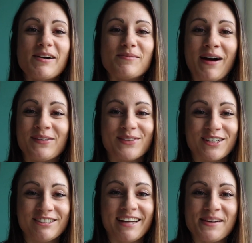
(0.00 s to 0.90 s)
my
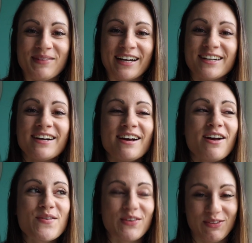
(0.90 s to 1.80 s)
worst nightmare
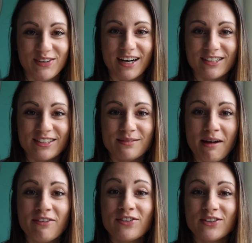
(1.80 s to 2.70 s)
with regards to
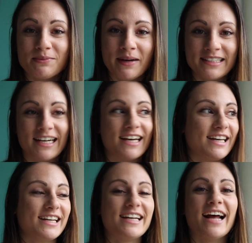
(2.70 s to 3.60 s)
my food and my
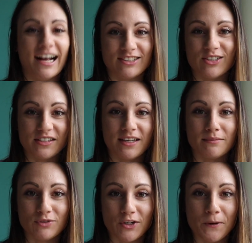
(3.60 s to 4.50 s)
diet has just
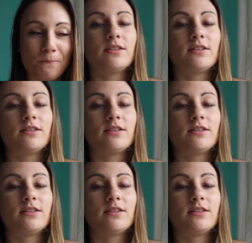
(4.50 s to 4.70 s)
come true.